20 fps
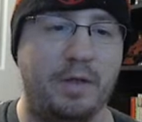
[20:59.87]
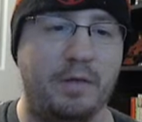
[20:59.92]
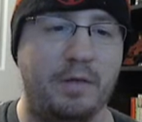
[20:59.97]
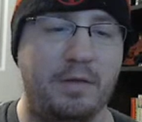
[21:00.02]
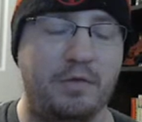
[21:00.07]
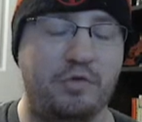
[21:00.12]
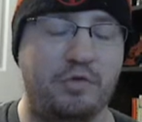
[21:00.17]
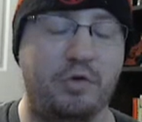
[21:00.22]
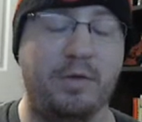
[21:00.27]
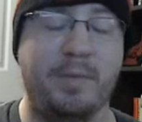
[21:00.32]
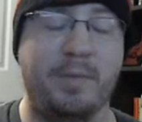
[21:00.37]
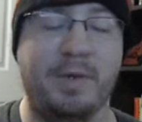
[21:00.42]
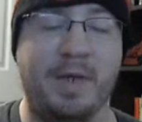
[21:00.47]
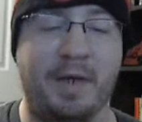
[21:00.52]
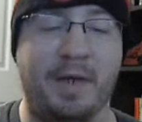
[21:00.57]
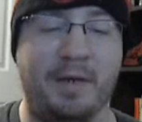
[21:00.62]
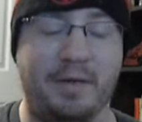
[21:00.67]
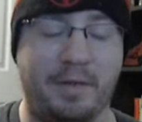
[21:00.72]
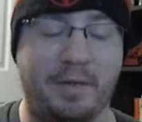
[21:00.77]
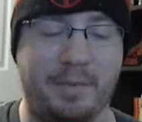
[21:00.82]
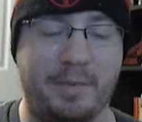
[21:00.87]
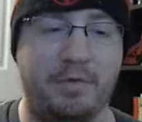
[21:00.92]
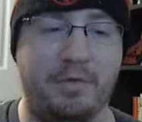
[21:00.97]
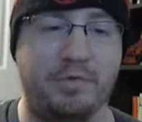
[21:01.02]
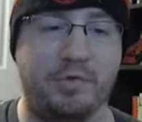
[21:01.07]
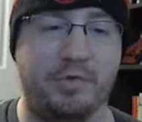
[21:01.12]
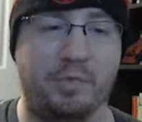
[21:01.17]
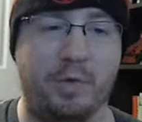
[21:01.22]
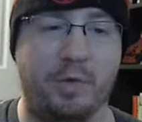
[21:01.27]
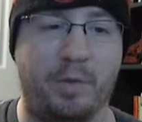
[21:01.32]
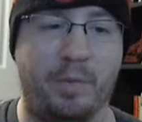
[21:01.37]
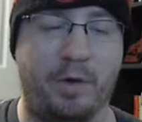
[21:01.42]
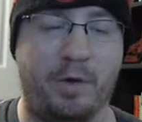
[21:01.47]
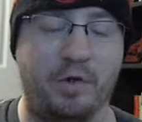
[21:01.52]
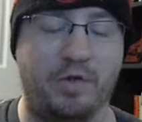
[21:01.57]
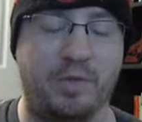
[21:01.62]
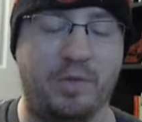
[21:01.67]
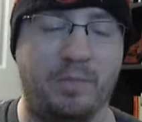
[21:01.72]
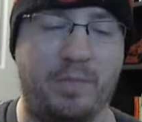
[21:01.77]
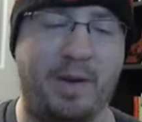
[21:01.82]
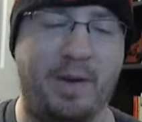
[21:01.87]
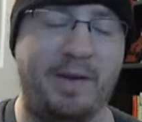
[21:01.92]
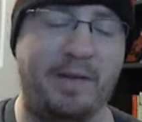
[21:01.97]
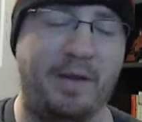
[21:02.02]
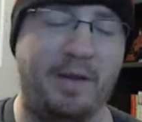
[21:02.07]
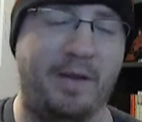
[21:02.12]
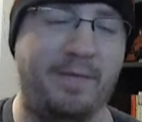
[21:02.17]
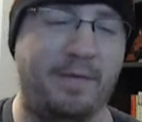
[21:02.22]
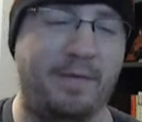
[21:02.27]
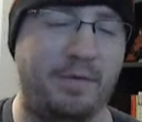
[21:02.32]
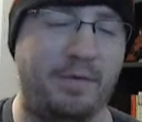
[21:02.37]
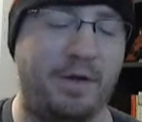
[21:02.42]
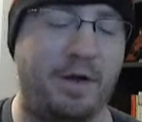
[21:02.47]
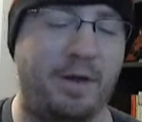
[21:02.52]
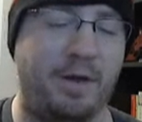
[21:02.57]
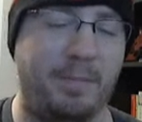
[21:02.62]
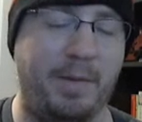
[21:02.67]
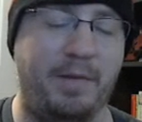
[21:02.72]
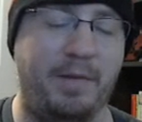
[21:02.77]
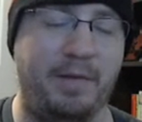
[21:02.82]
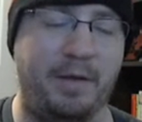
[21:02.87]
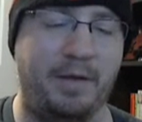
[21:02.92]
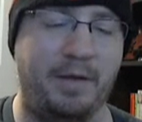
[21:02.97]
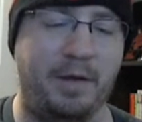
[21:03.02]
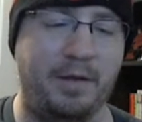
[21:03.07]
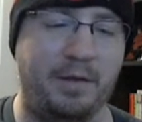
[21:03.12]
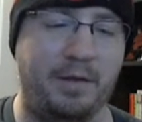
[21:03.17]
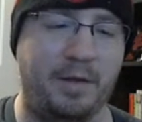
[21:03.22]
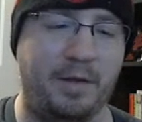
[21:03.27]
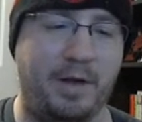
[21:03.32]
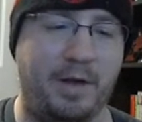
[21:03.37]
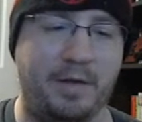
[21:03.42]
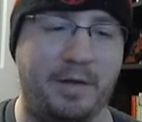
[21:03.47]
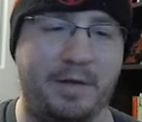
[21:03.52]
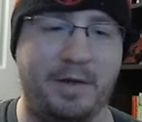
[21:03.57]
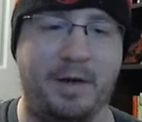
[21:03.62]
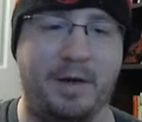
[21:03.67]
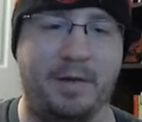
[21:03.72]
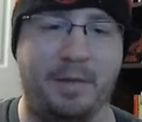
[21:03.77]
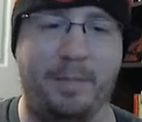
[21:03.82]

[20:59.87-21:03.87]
Sugar Midnight can be used as well, partially, mainly on the